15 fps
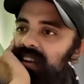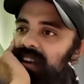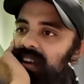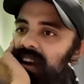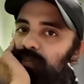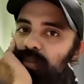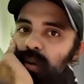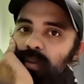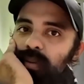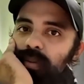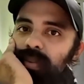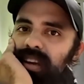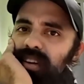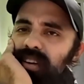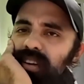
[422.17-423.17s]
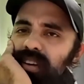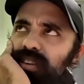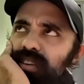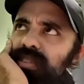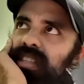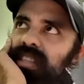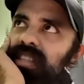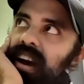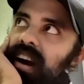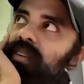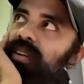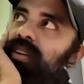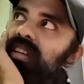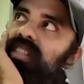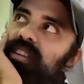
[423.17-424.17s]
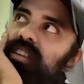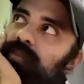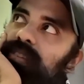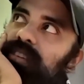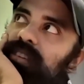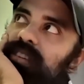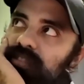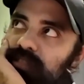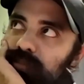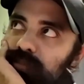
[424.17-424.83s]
I'd probably not use the art rock descriptor as